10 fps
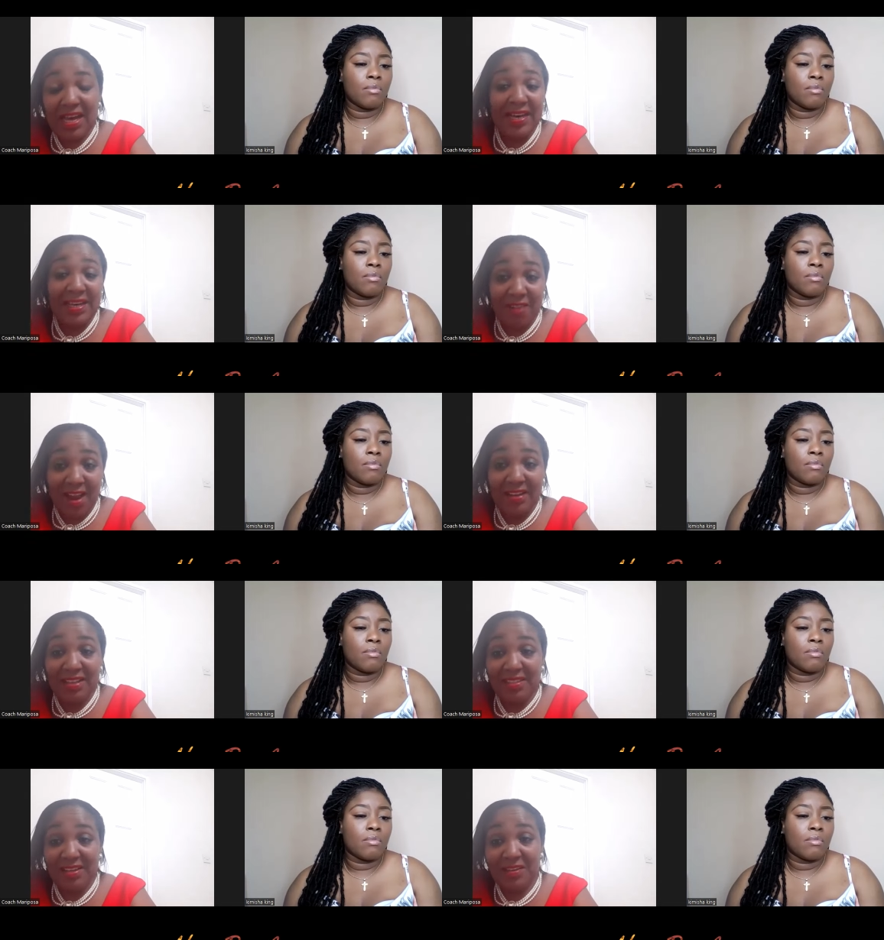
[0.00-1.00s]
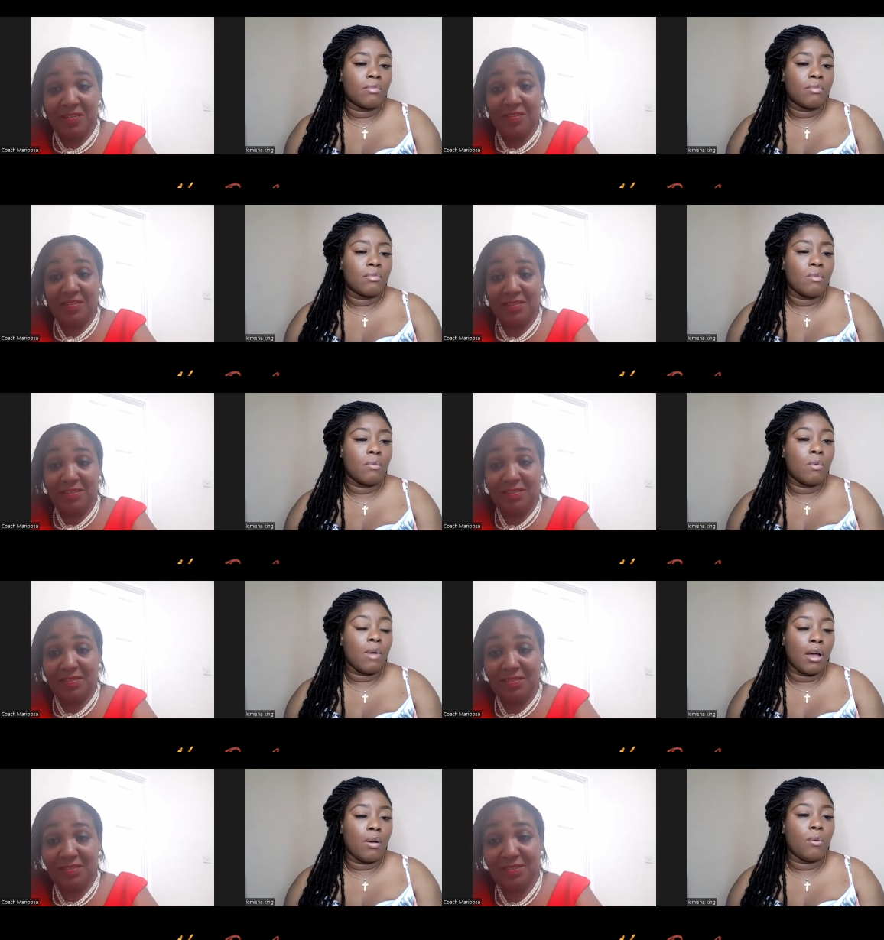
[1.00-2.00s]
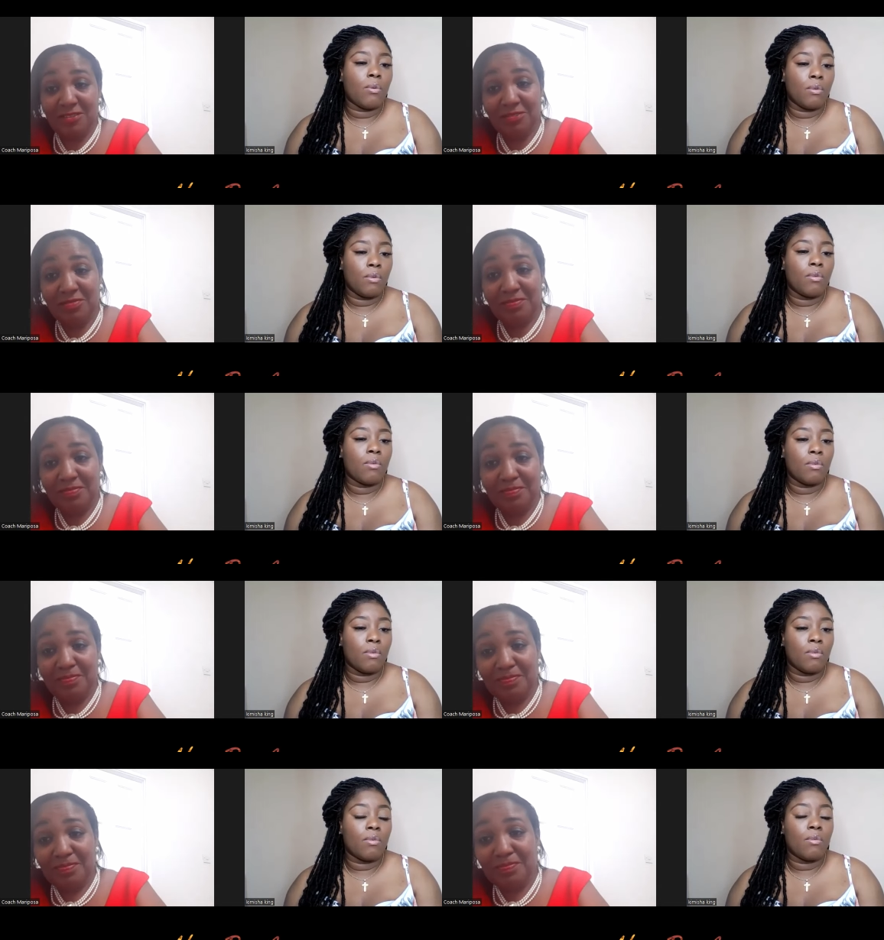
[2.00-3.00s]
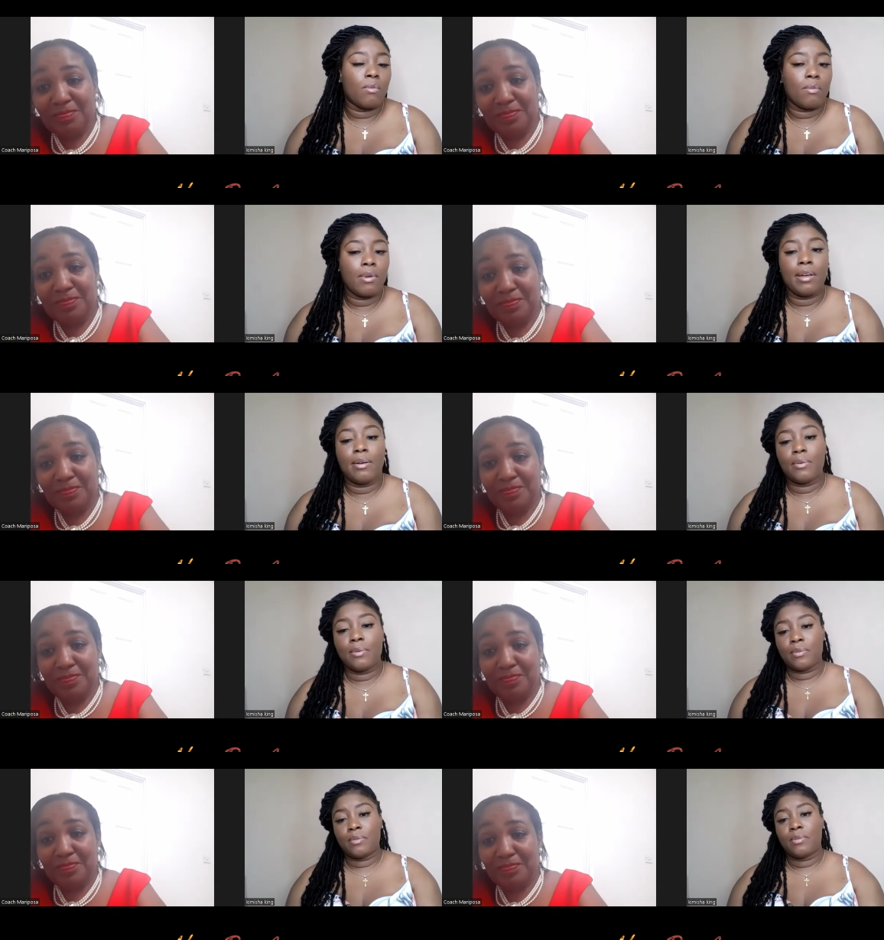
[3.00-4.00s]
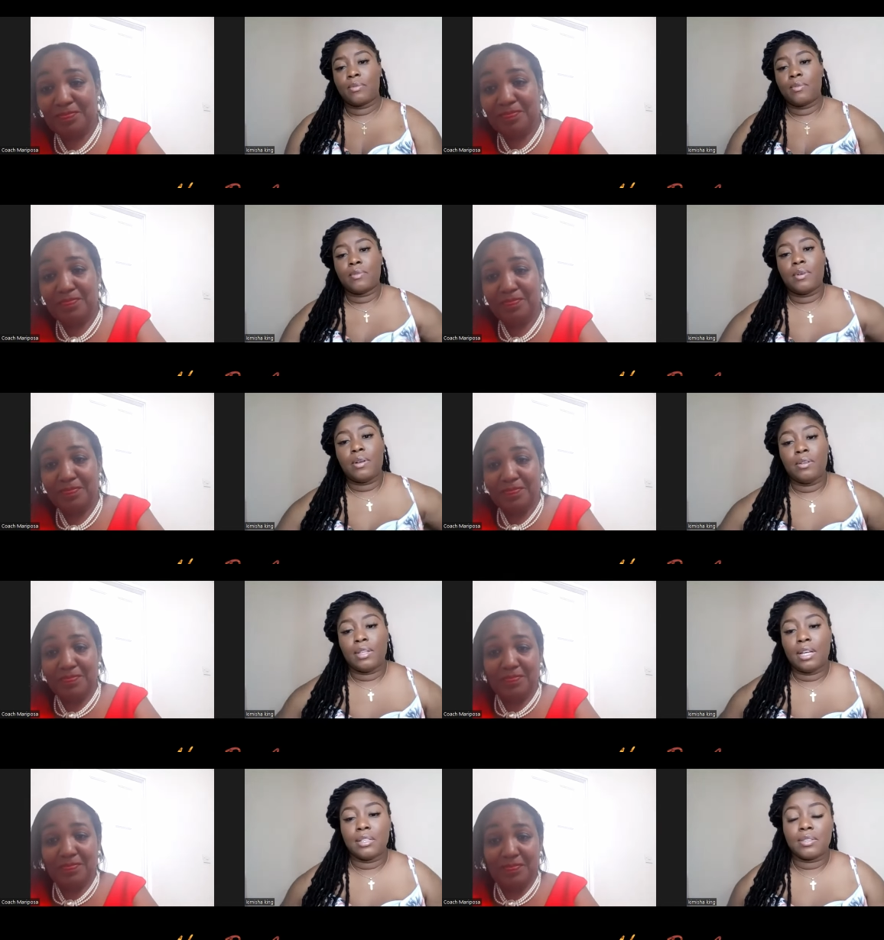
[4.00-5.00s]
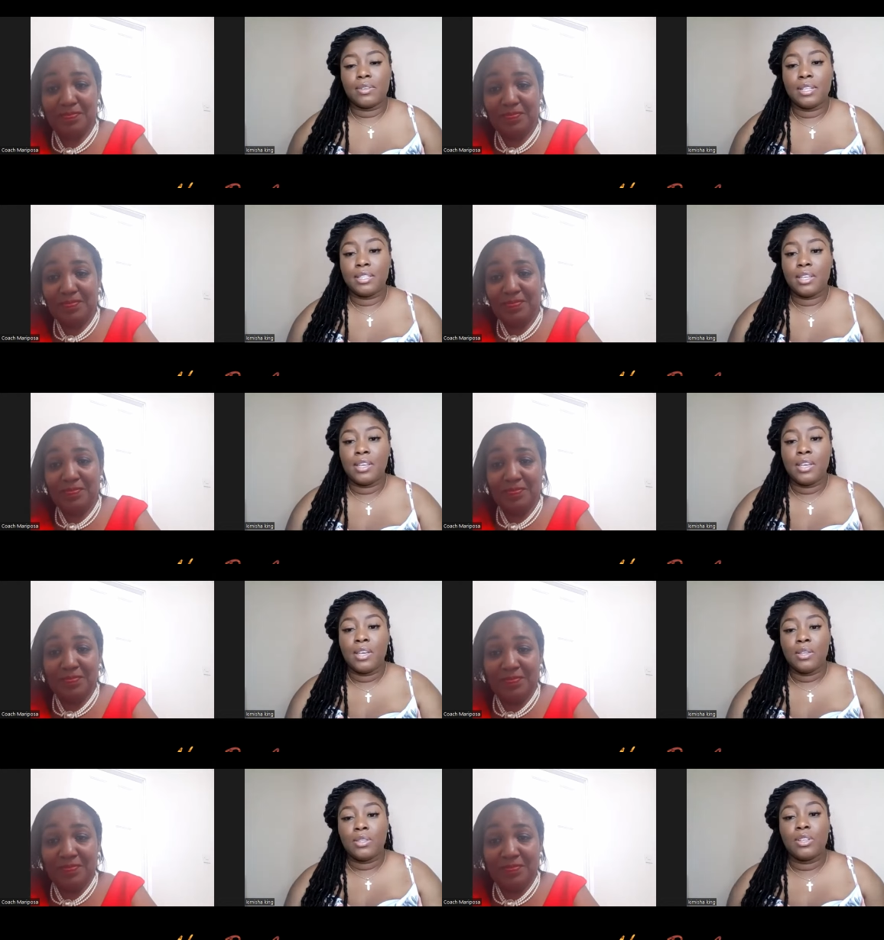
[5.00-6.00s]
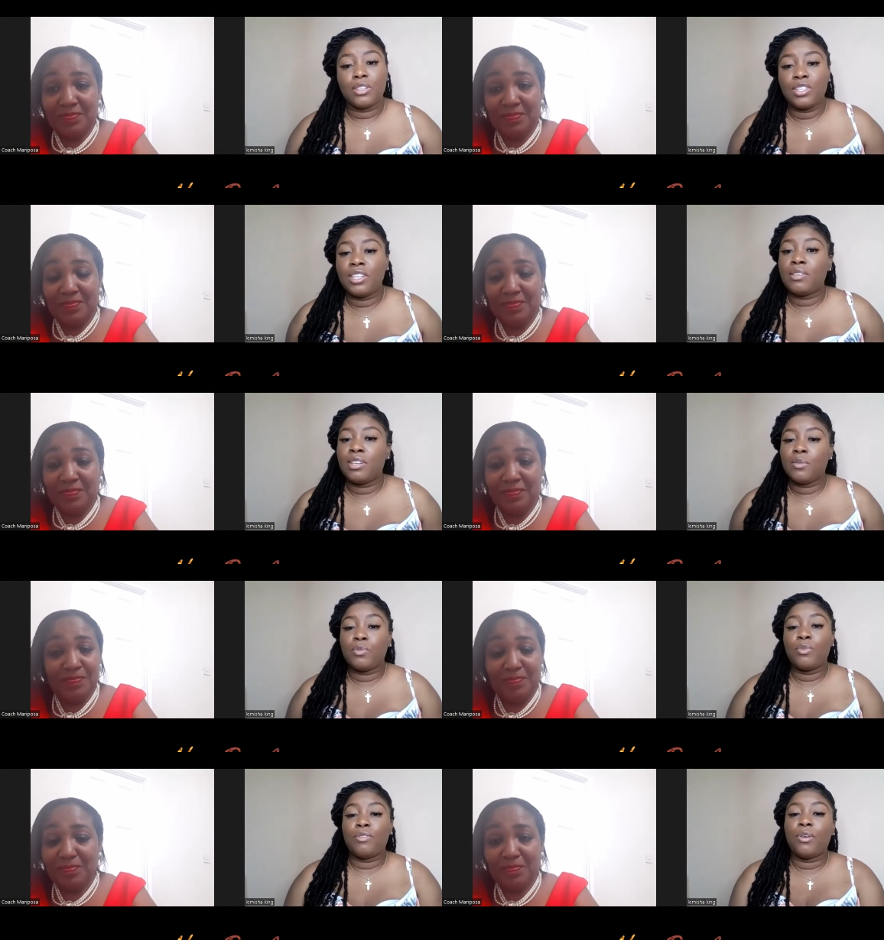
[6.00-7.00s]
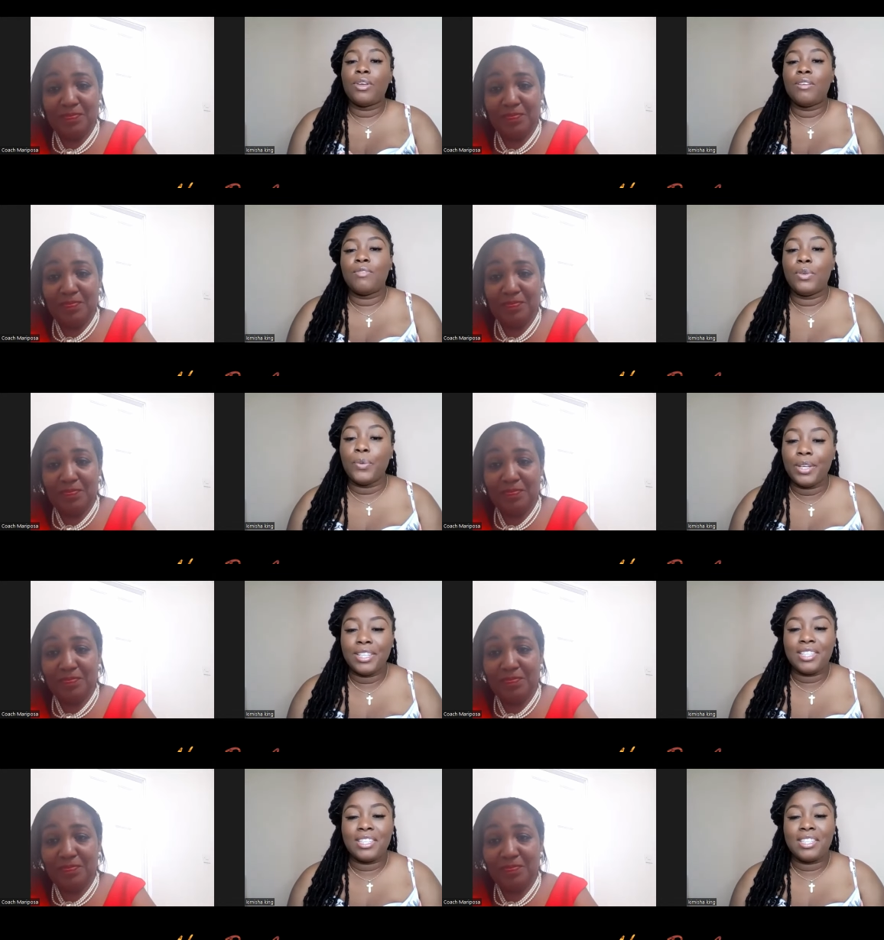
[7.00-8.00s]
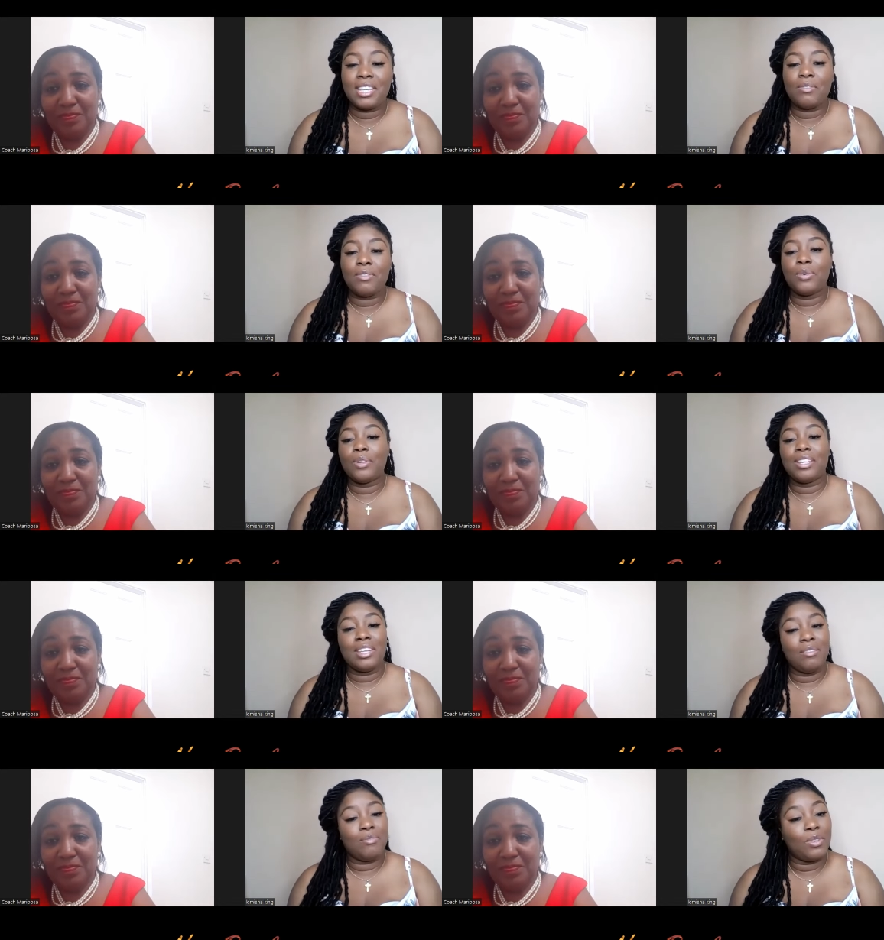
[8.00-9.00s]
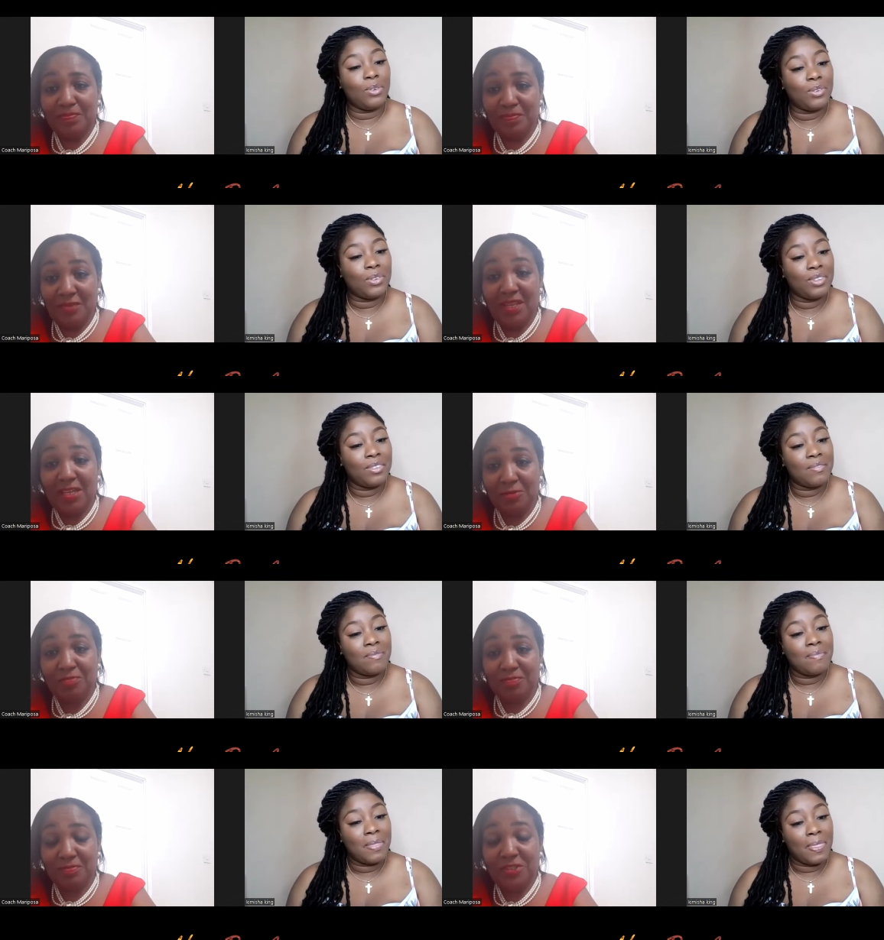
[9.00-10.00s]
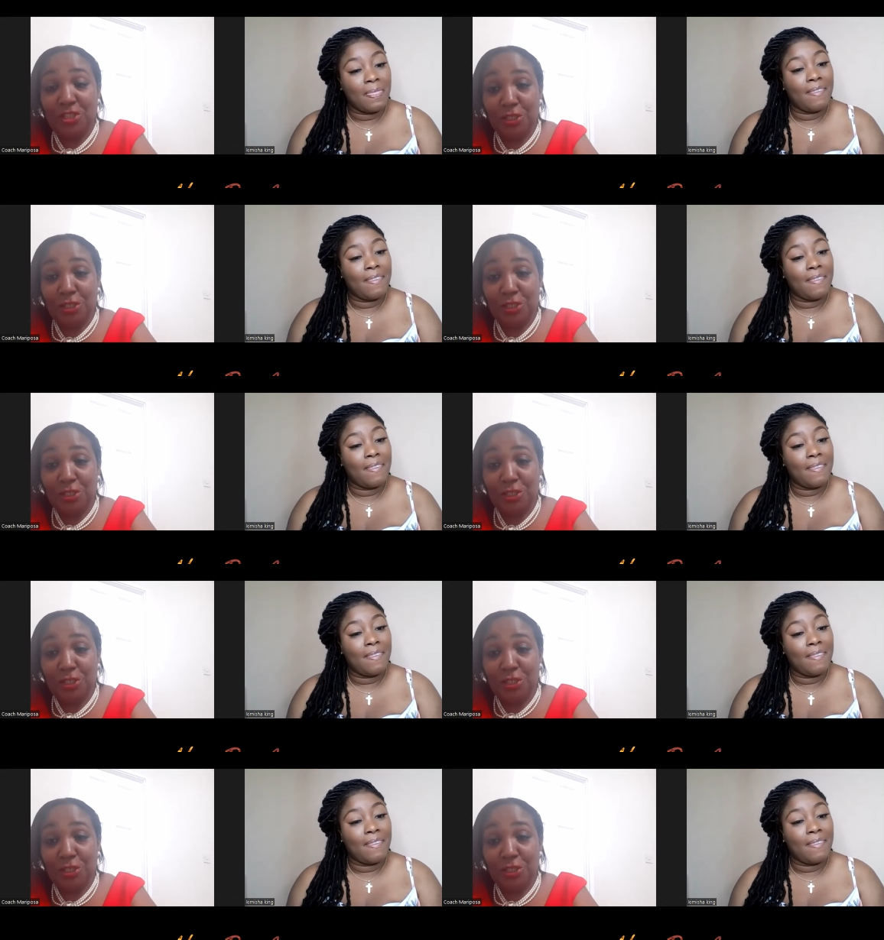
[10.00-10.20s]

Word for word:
Speaker 1: I ran in there. Wow. Wow.
Speaker 2: Wow, that's crazy. So she, she, without even knowing, she saved you and didn't even know you. She